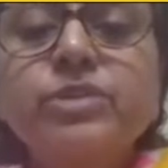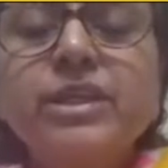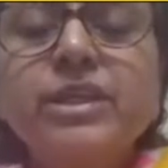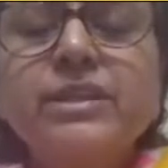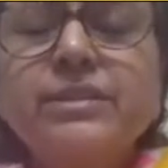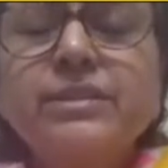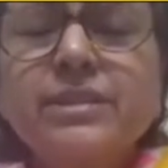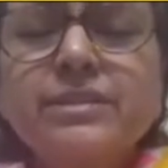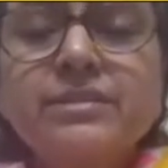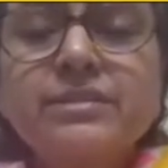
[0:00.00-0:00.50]

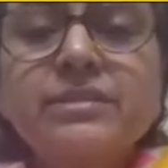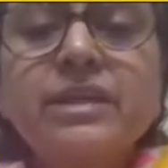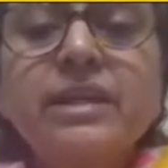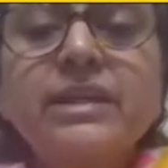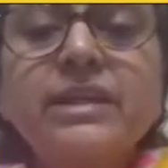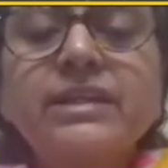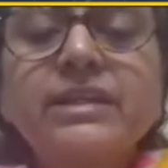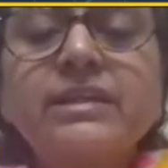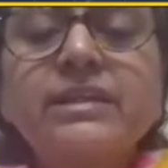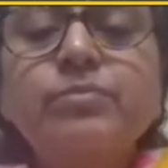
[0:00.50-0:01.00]
in this
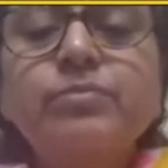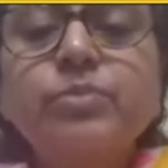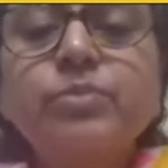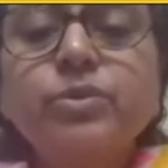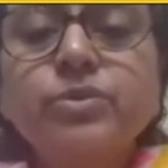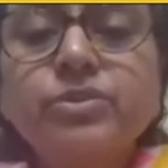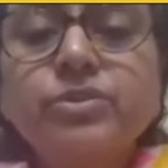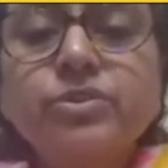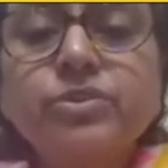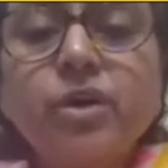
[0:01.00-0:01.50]
study,
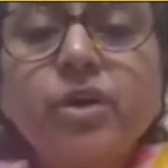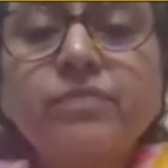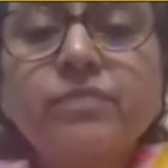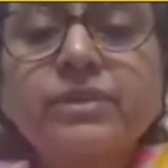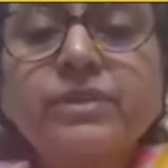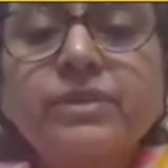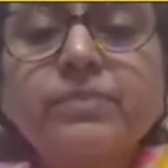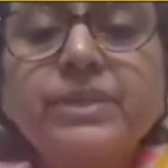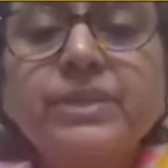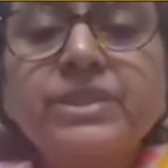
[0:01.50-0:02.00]
most
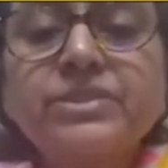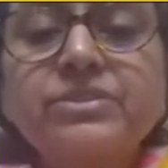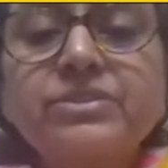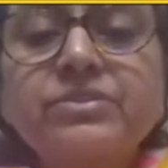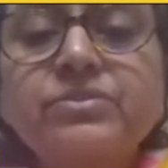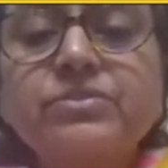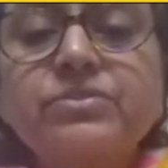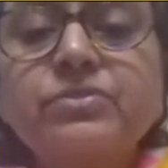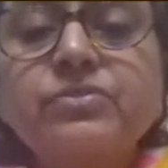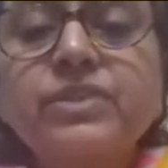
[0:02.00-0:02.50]
of the
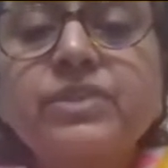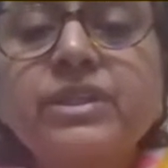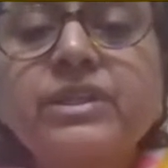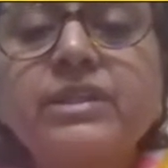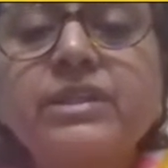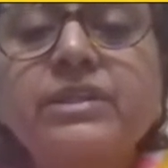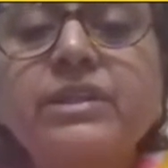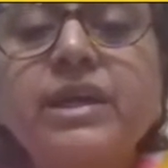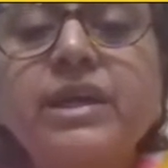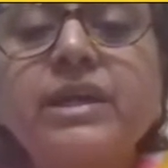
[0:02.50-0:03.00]
patients were